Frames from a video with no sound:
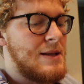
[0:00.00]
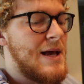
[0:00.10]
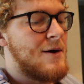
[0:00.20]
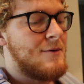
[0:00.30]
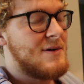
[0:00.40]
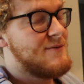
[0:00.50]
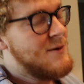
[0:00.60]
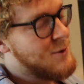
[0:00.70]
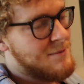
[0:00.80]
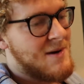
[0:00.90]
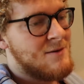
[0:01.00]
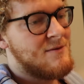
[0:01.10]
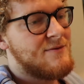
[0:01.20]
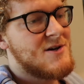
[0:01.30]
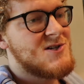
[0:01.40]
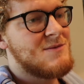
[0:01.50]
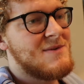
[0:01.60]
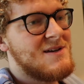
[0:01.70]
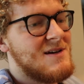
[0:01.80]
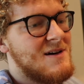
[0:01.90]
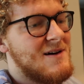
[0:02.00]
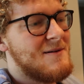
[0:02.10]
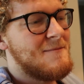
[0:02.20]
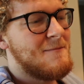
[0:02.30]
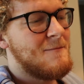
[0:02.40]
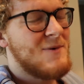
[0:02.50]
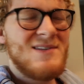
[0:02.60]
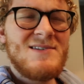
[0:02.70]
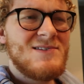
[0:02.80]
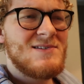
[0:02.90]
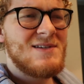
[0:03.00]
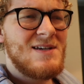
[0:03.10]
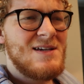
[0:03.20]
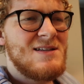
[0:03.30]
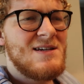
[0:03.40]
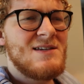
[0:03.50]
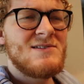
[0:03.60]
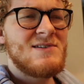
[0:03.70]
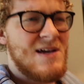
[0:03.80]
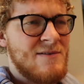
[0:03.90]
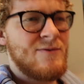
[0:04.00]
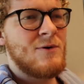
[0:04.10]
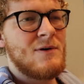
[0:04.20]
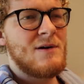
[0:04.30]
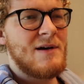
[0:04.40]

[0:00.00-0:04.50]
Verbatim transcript: Now, if you wouldn't mind refreshing me, um, what does ED stand for